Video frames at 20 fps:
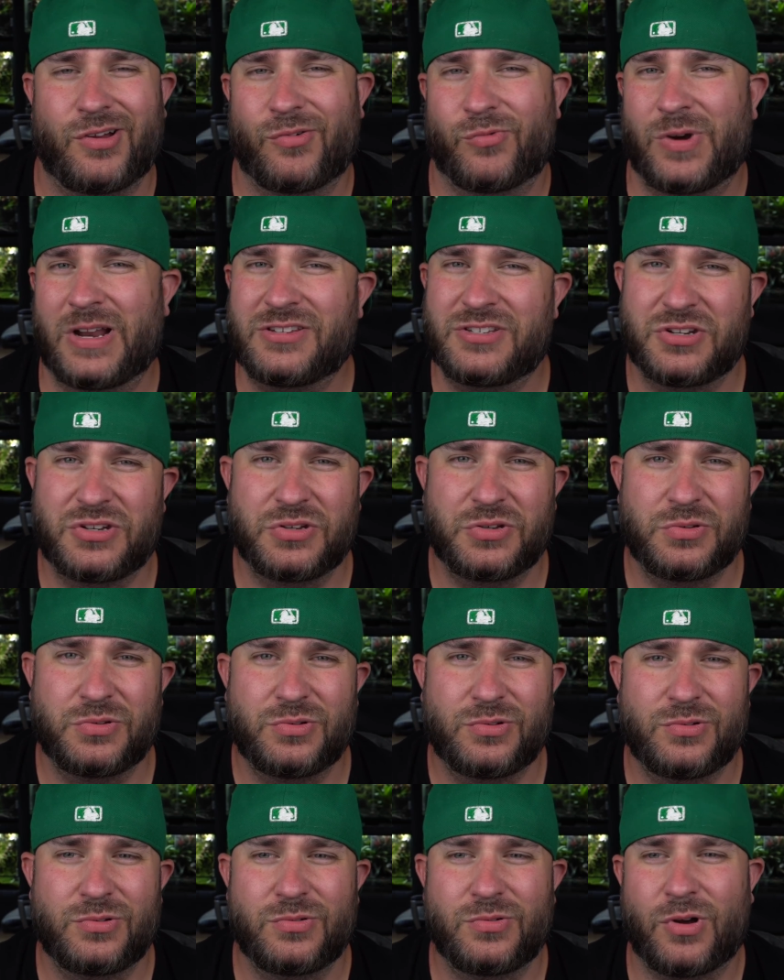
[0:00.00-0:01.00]

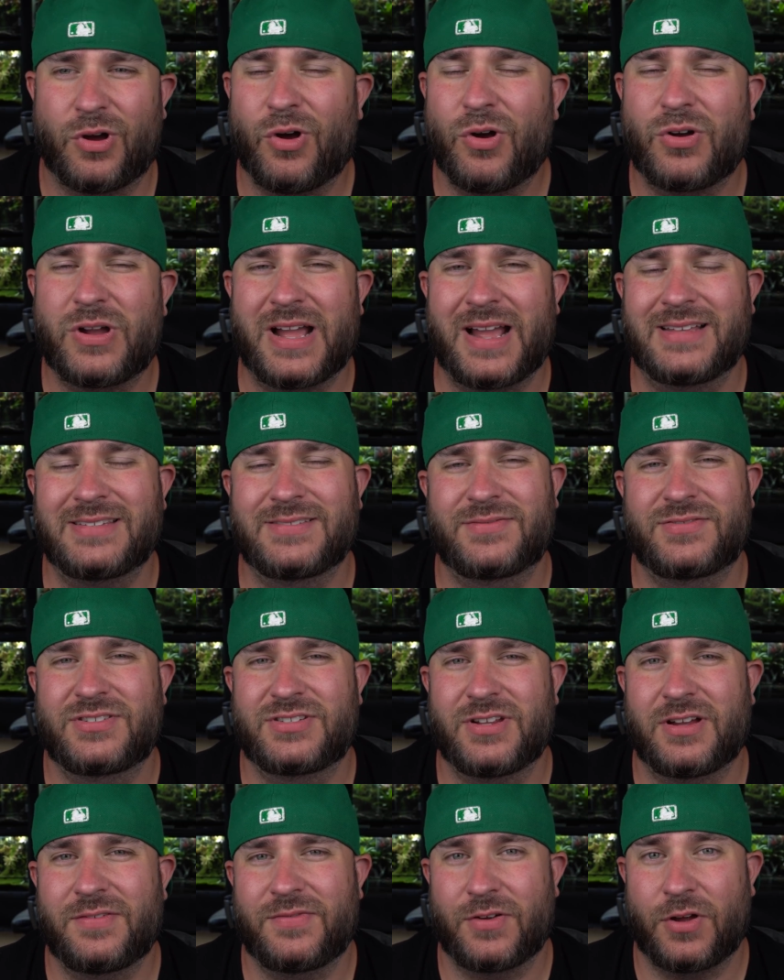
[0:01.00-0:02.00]
residue, all kinds of
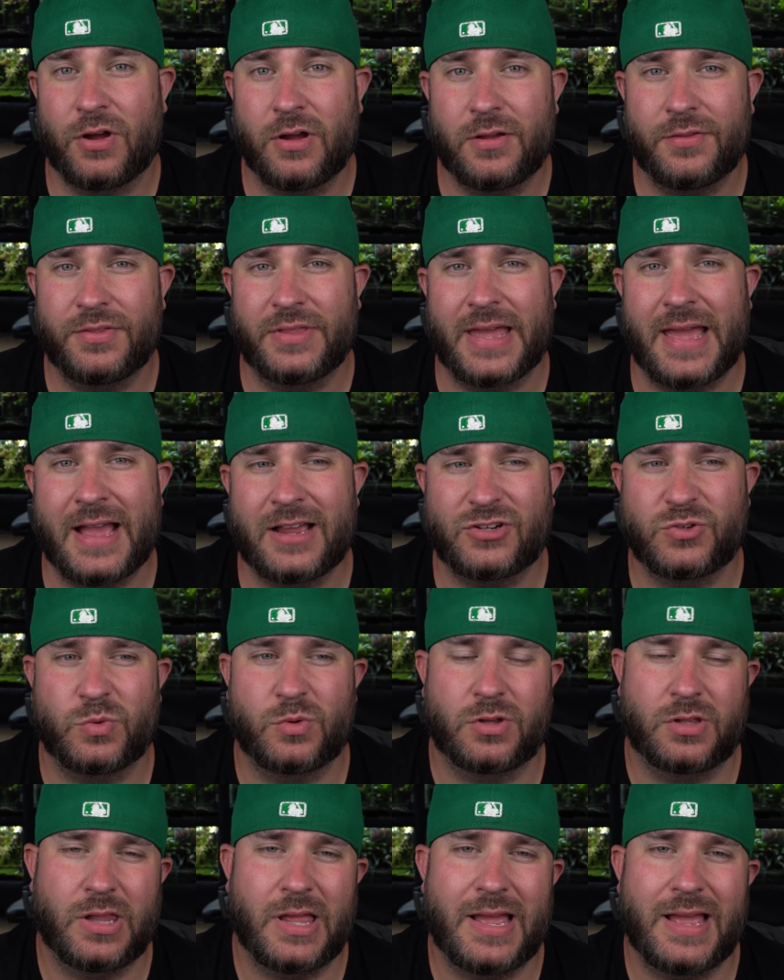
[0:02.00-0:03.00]
stuff on the
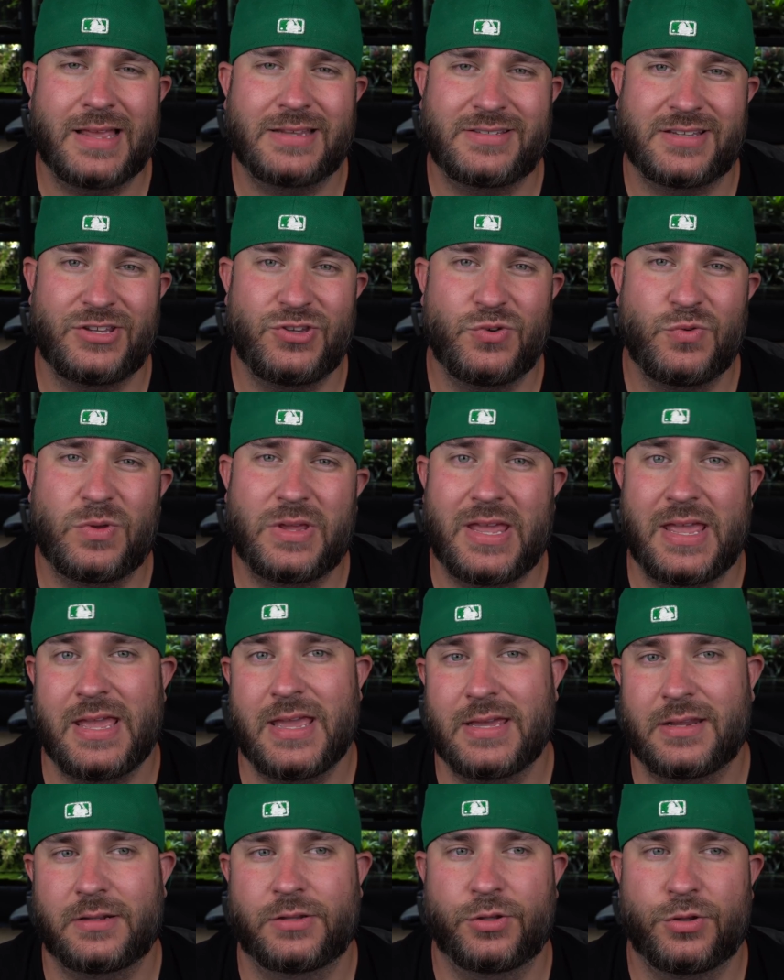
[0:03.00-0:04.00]
actual glass and you
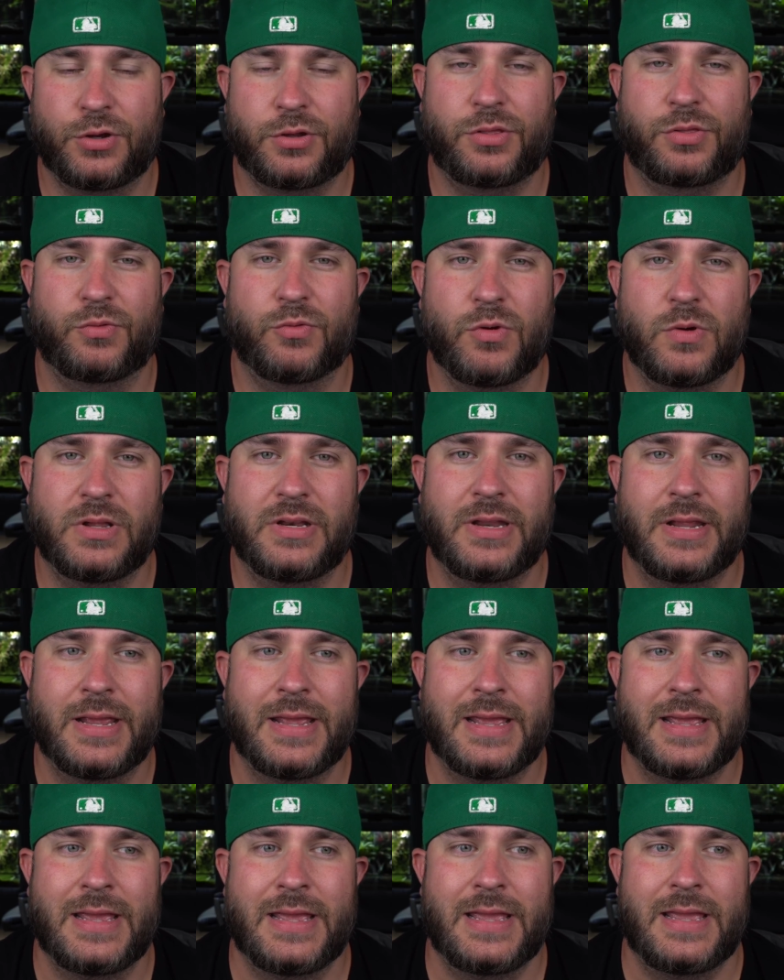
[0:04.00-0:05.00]
can't look through it
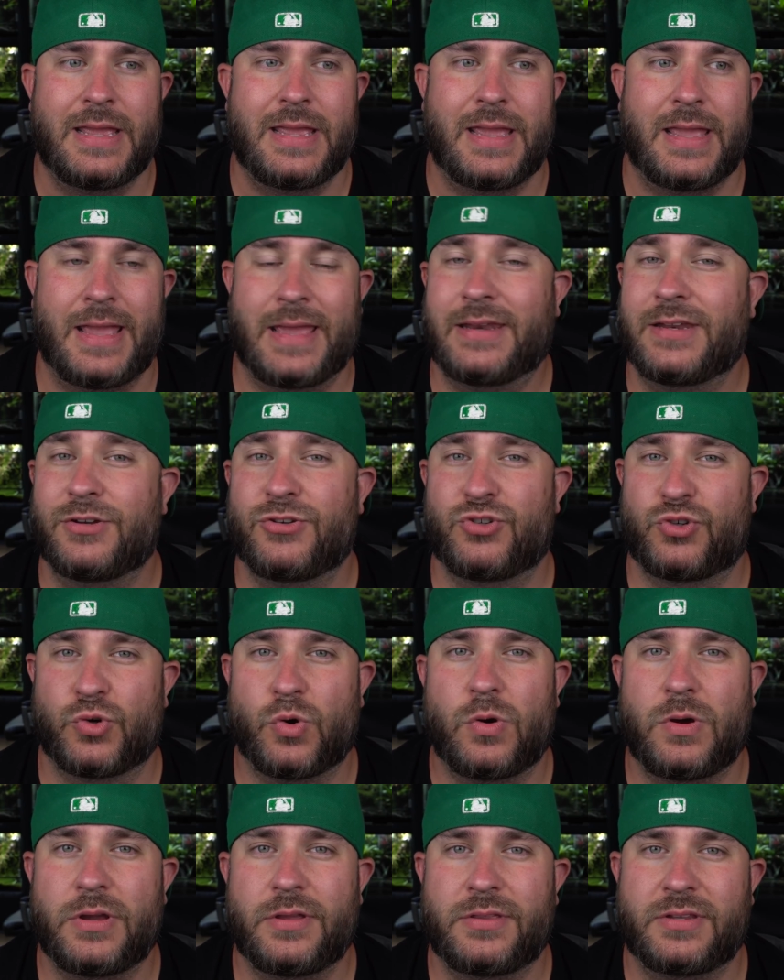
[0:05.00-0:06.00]
and
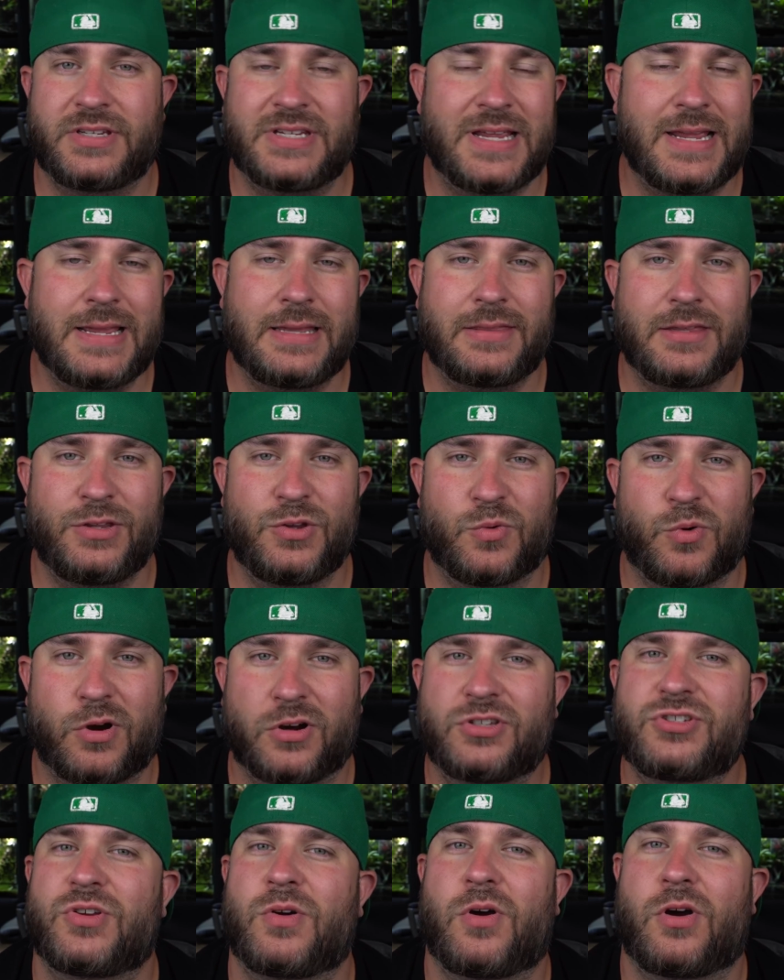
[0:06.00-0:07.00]
enjoy the tank that you
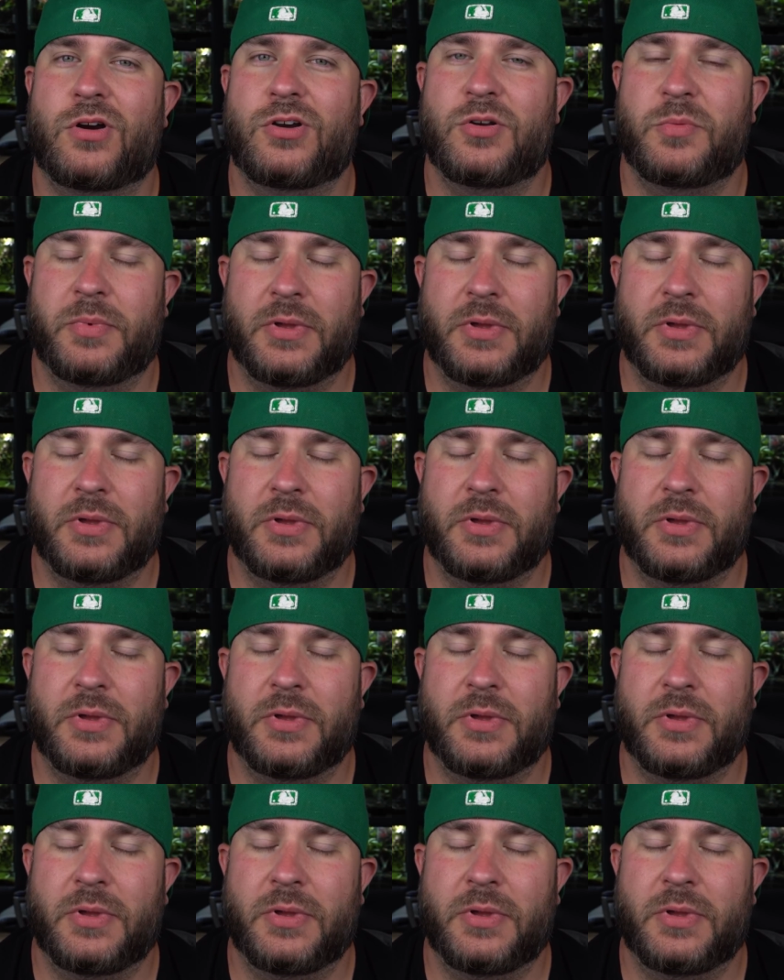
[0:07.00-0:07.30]
worked so hard to